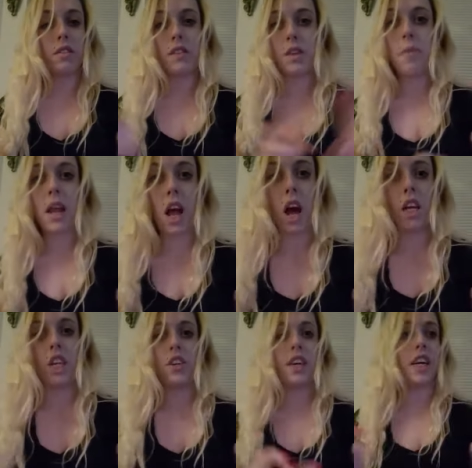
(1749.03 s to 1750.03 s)
did my
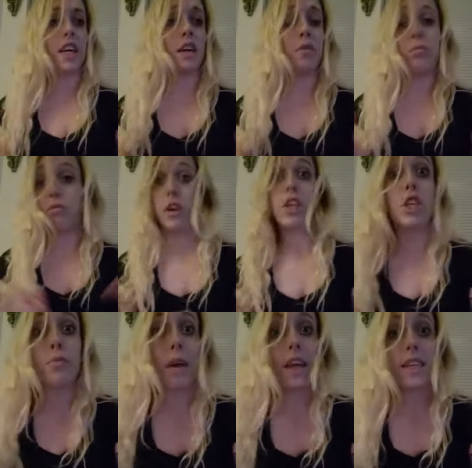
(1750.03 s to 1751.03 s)
laundry,
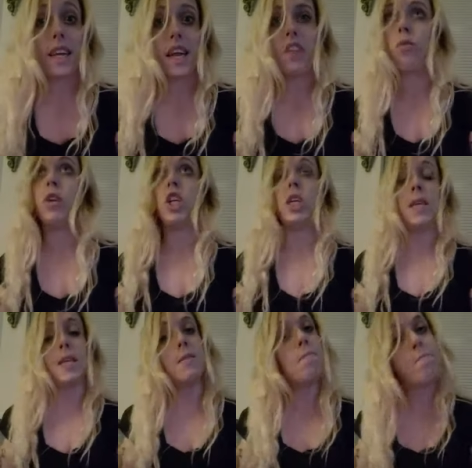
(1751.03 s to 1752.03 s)
brushed my teeth, which she
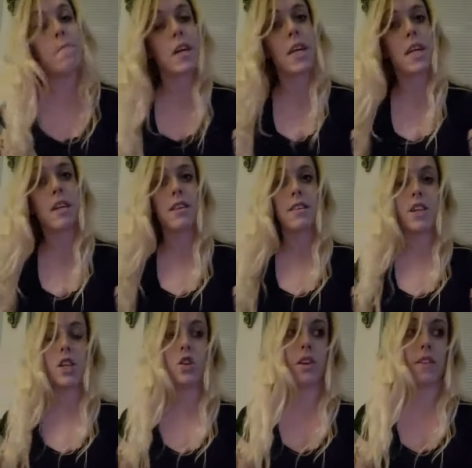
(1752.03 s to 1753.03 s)
still fucking does
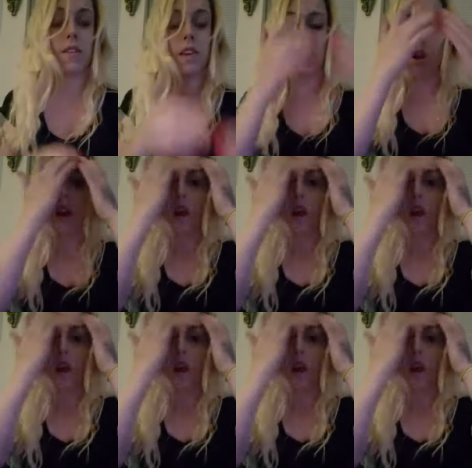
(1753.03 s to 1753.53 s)
to Dawson.